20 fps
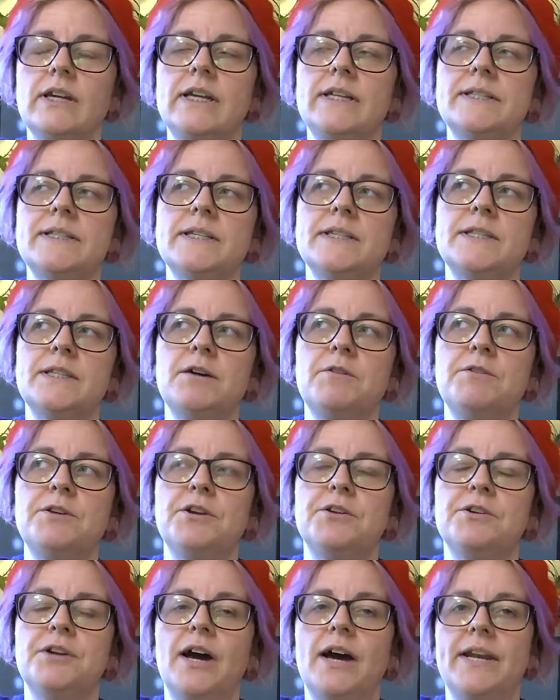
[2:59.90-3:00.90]
it's as though
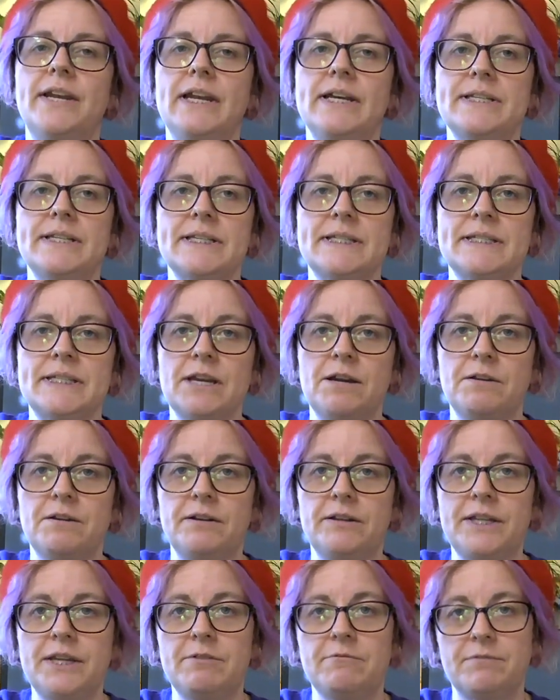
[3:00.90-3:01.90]
you're not
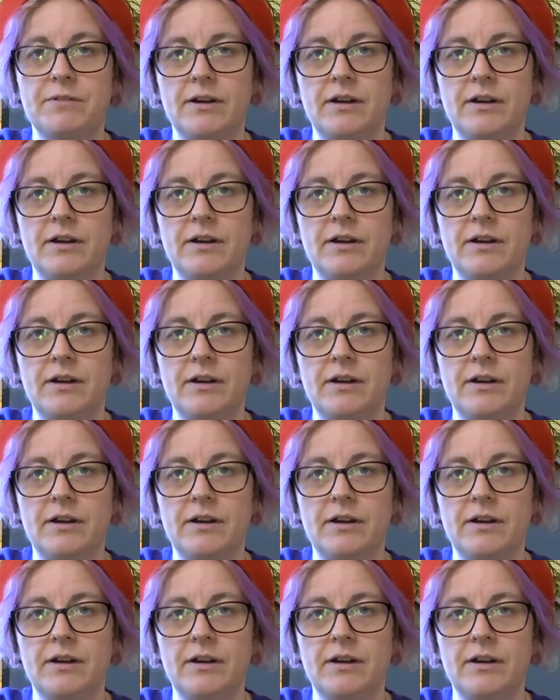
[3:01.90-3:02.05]
necessarily